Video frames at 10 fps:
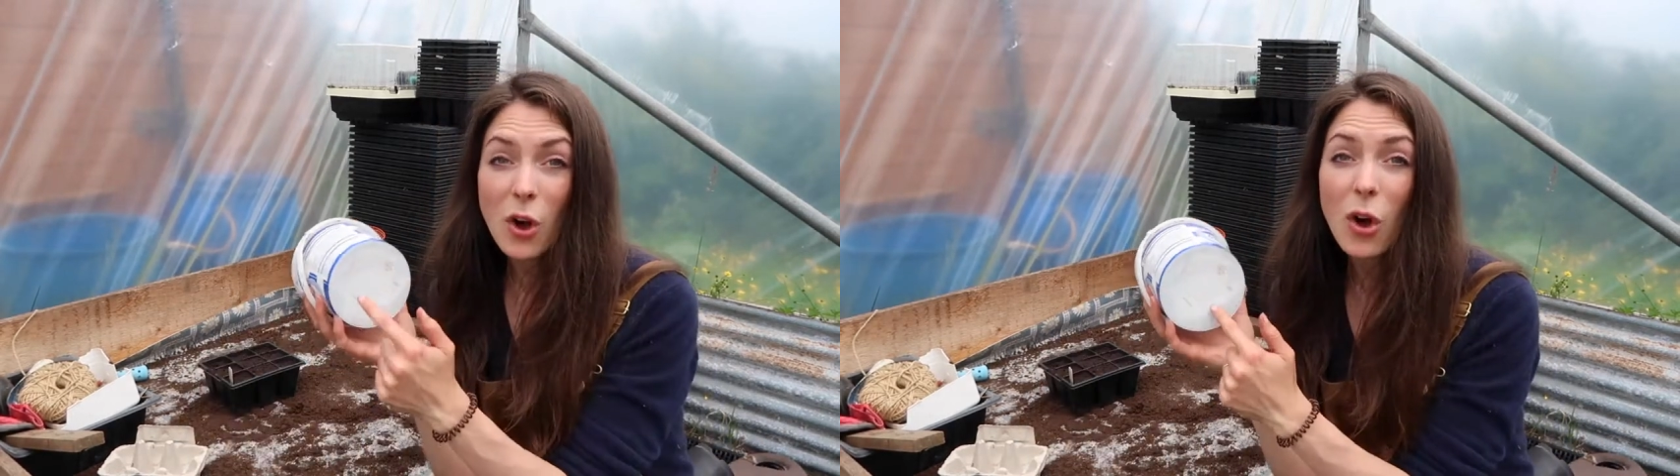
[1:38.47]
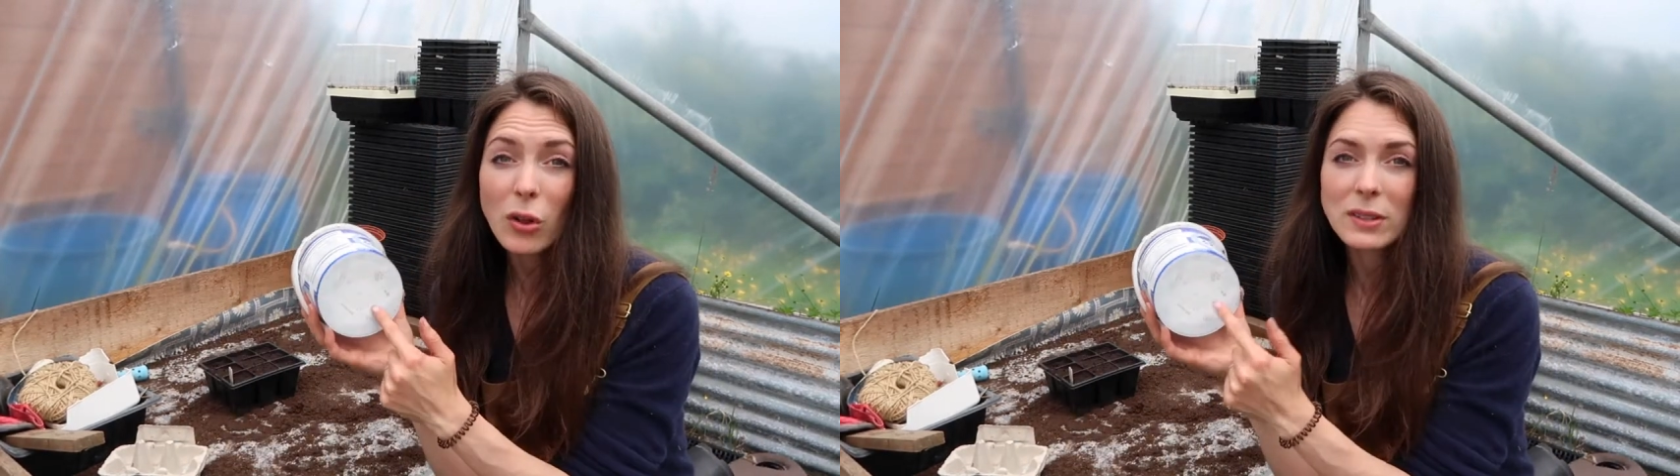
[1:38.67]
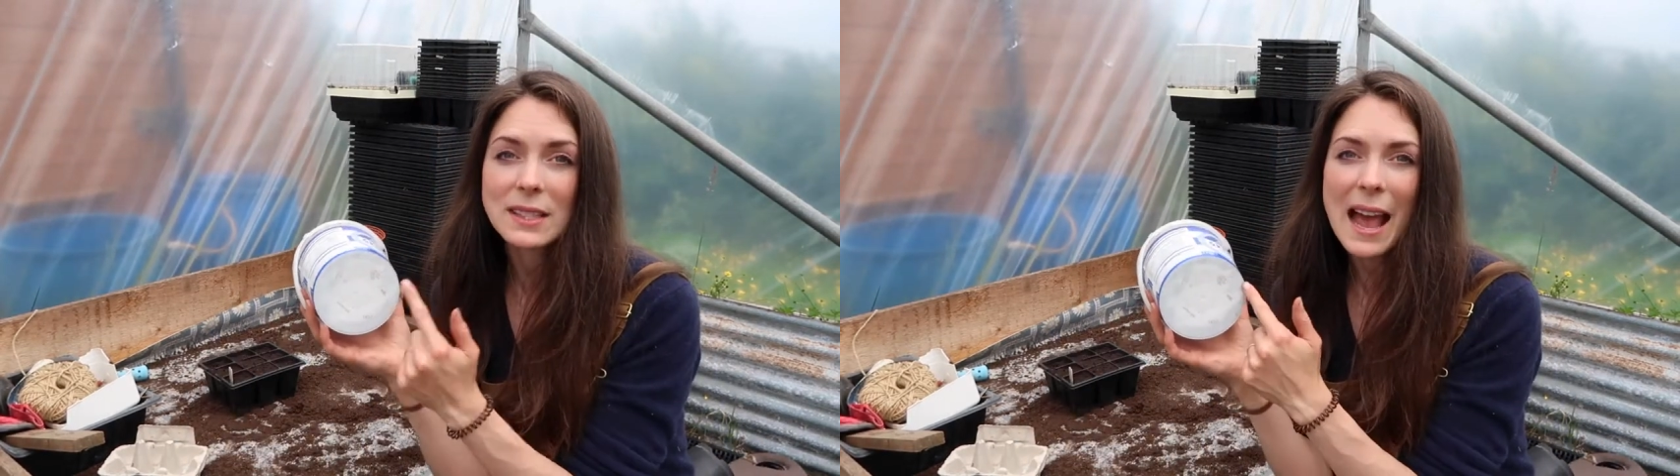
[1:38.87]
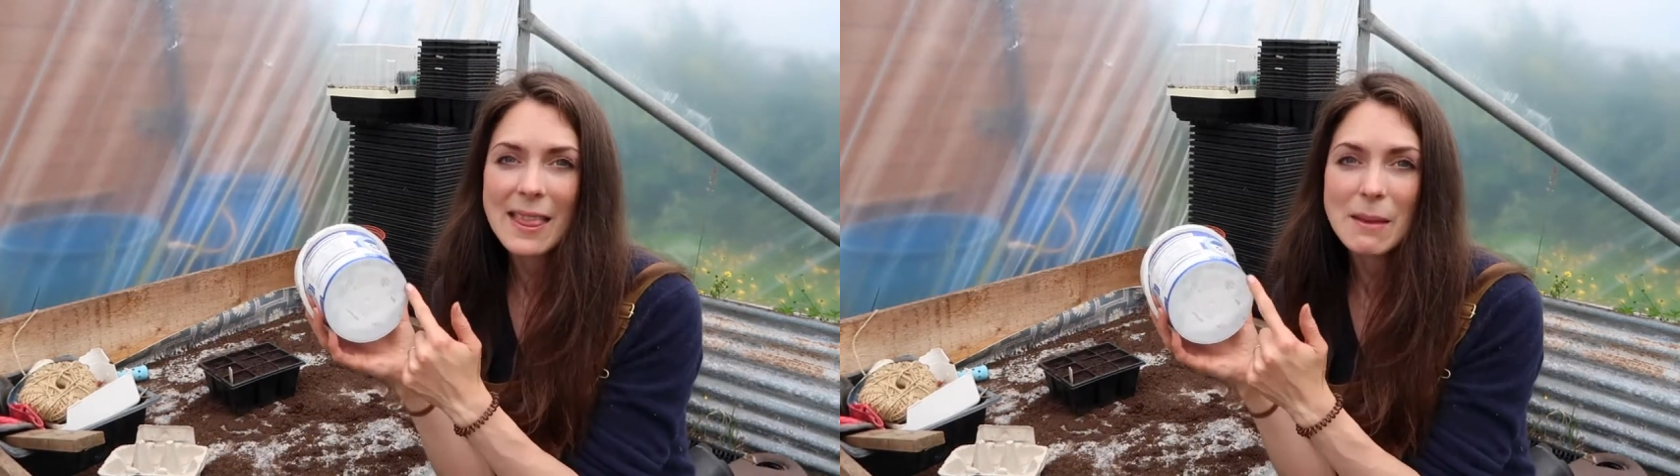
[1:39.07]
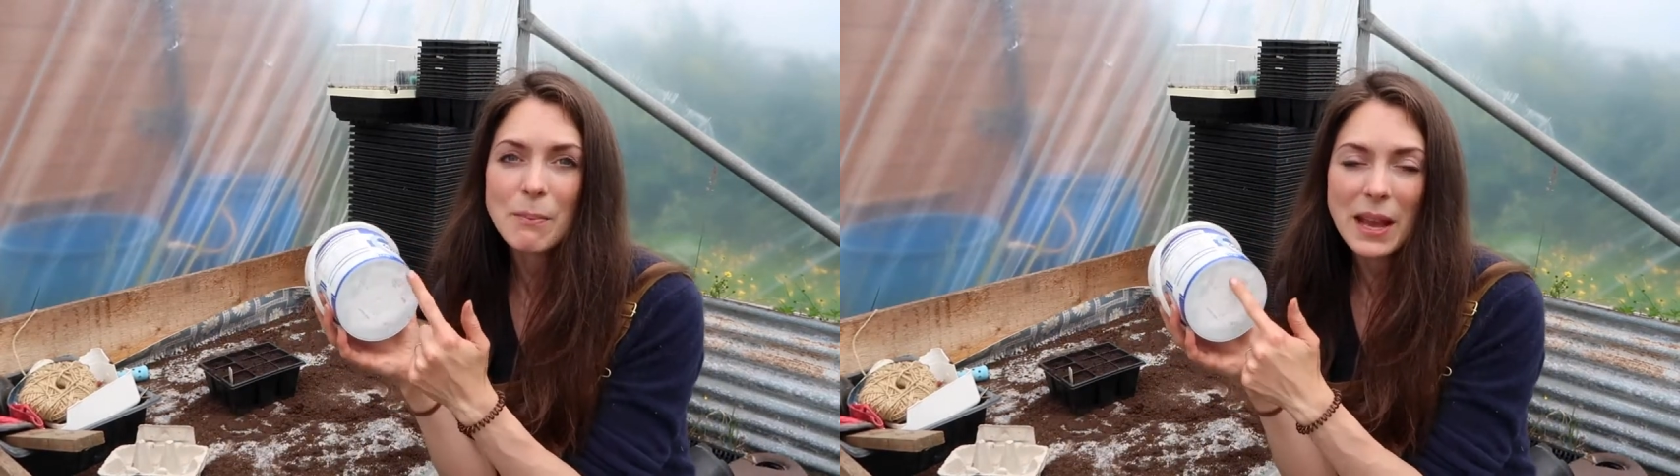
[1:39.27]
holes at
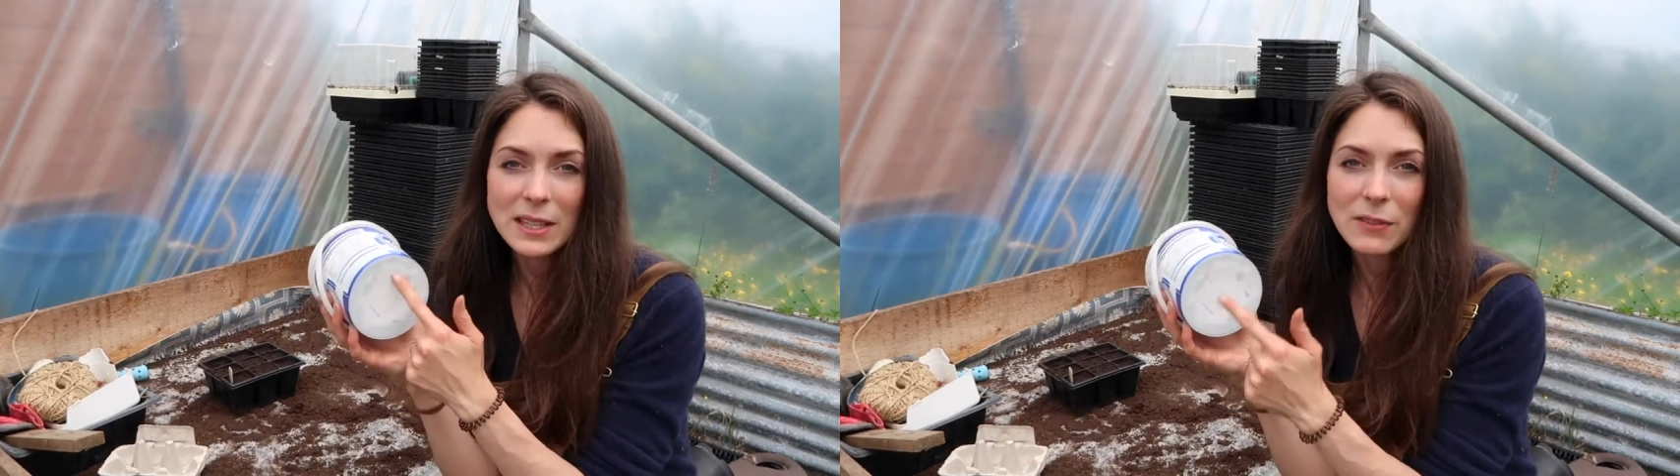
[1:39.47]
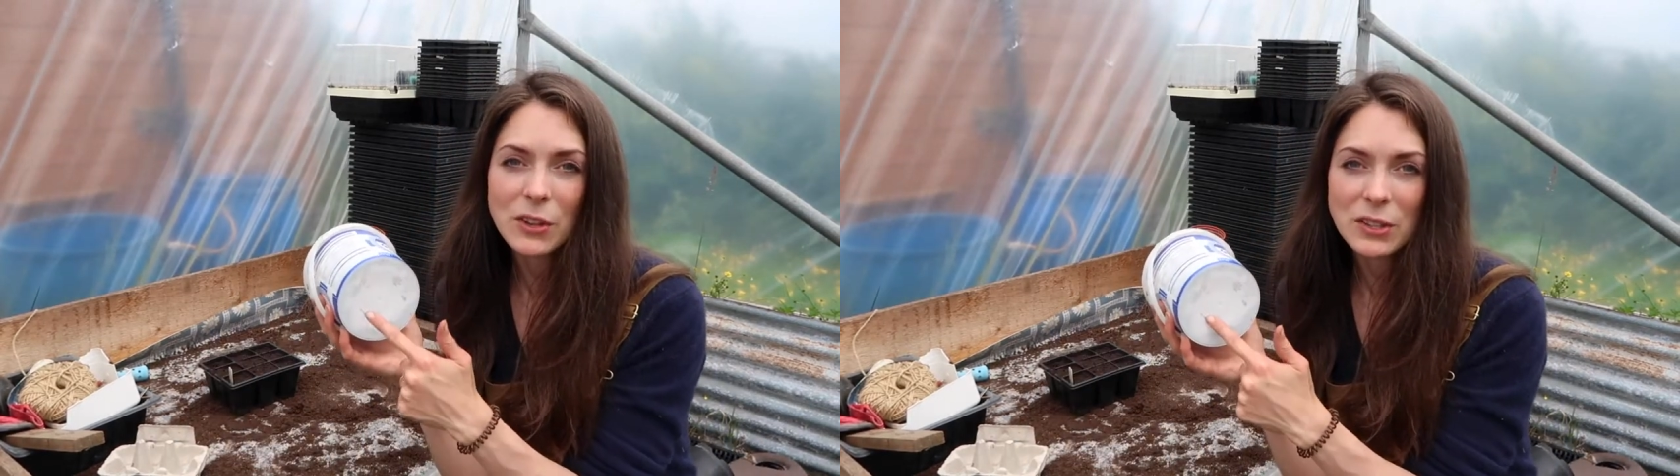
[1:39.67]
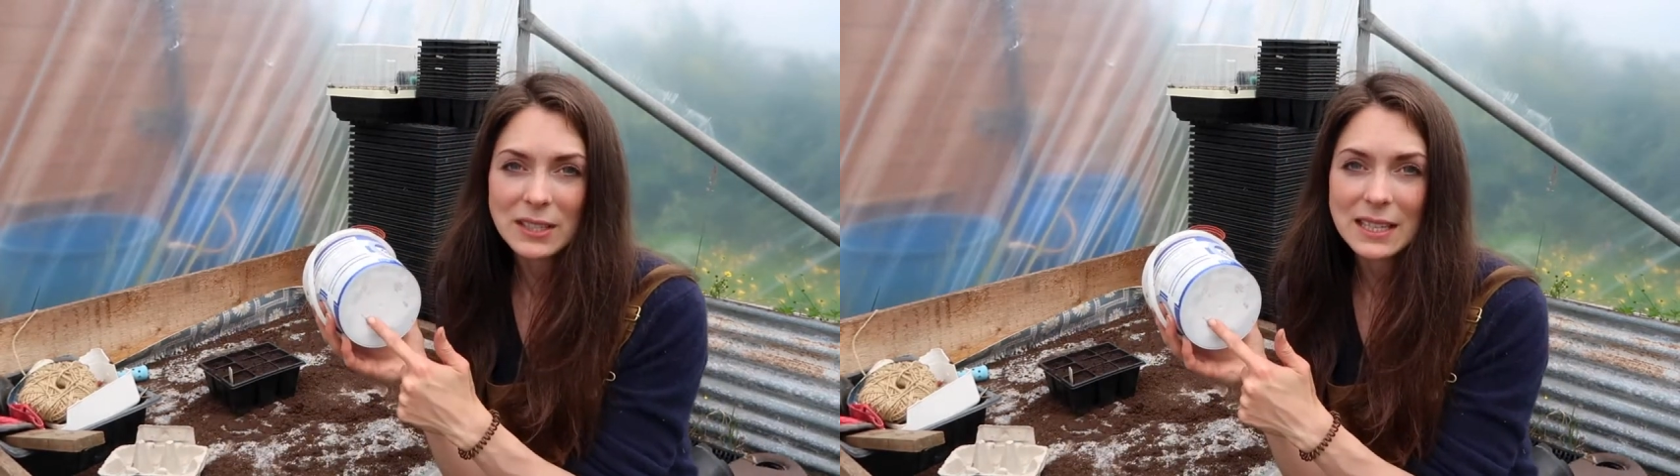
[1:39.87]
the base of those